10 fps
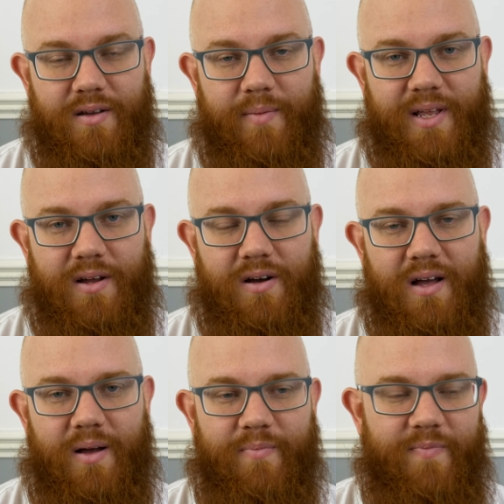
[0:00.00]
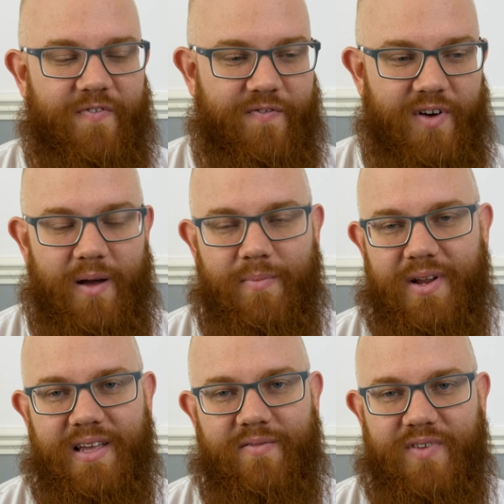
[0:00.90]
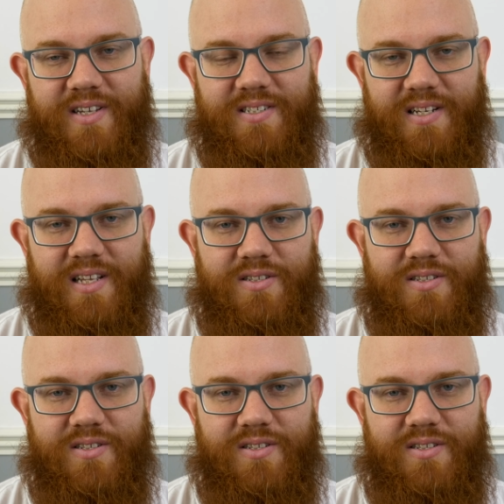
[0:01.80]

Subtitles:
I mean, I'm firmly invested